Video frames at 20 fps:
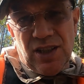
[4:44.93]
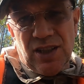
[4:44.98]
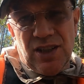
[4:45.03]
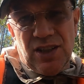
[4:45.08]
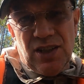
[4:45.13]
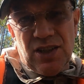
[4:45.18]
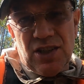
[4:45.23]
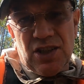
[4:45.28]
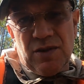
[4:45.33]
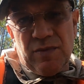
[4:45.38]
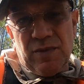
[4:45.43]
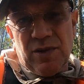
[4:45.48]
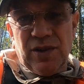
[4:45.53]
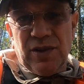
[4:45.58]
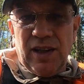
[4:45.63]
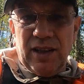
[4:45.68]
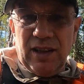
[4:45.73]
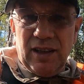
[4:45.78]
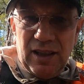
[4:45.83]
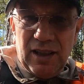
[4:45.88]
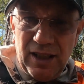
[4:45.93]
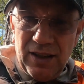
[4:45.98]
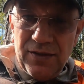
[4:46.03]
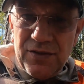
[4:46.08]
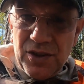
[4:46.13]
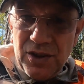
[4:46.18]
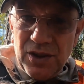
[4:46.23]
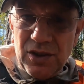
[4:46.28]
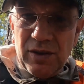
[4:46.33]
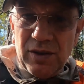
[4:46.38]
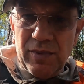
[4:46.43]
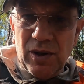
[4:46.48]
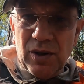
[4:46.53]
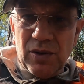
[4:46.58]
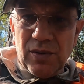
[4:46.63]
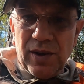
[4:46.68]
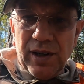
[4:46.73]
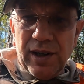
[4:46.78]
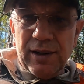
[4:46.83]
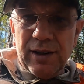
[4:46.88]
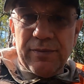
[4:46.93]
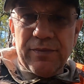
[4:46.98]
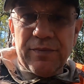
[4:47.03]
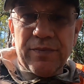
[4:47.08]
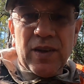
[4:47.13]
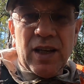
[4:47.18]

a customer that lives near the boat ramp.